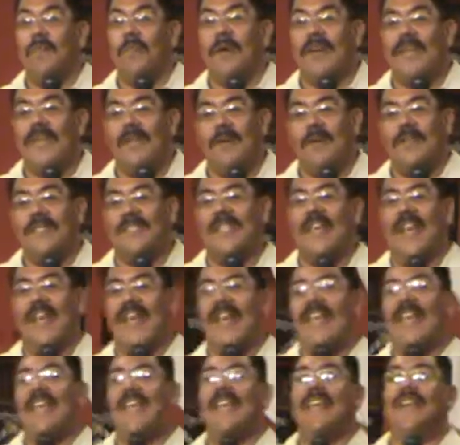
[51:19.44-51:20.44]
But he was
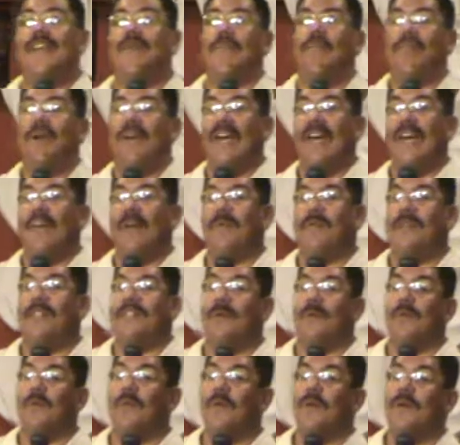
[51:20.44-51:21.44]
laying in bed with
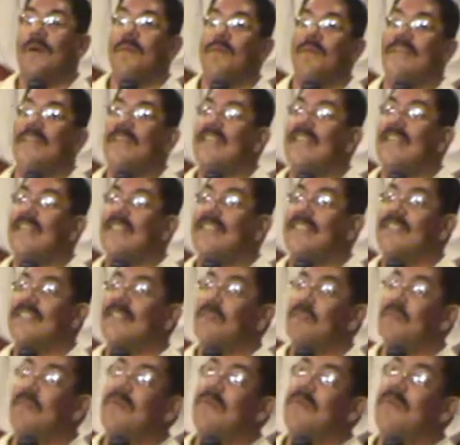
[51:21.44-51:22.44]
a woman he had
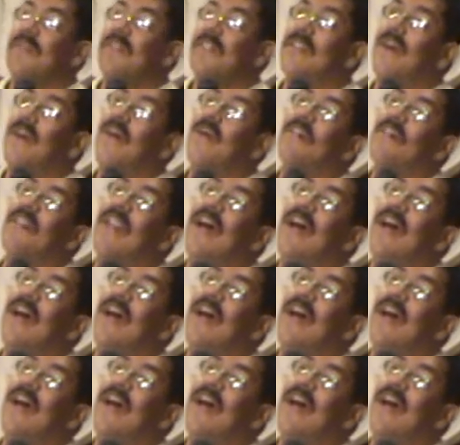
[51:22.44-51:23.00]
just been with all